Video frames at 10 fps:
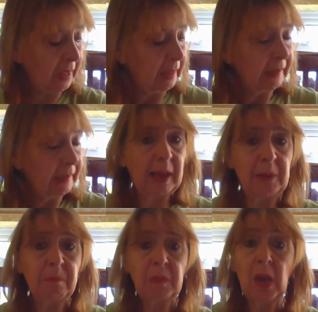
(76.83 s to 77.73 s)

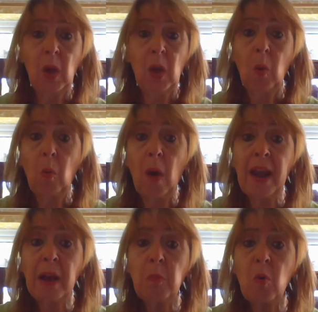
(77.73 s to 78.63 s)
So when
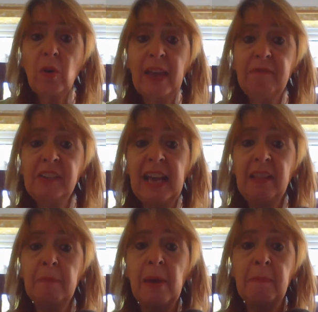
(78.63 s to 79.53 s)
I walk every day
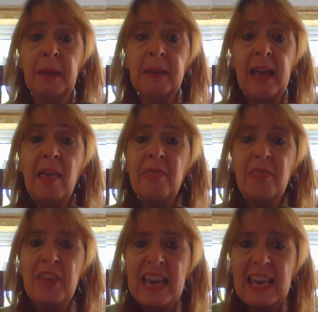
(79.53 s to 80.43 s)
at the moment,
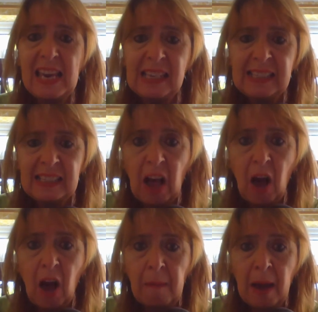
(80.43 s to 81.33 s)
these
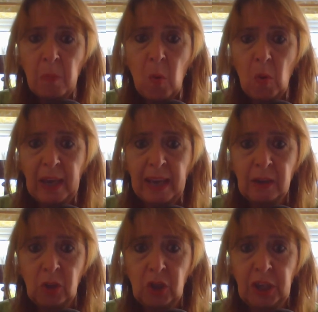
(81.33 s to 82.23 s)
are my
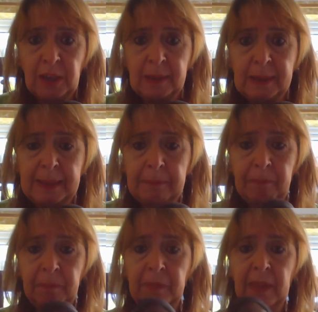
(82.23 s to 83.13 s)
walking shoes.
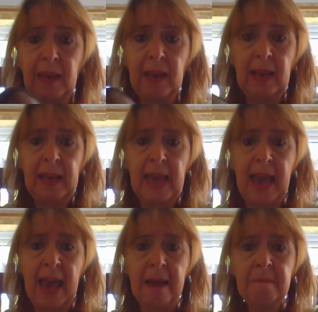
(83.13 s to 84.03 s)

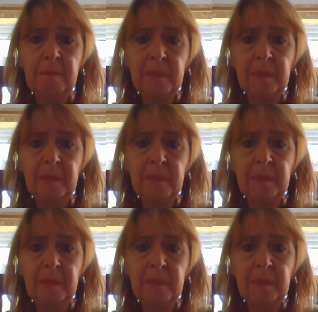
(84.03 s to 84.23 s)
Yeah?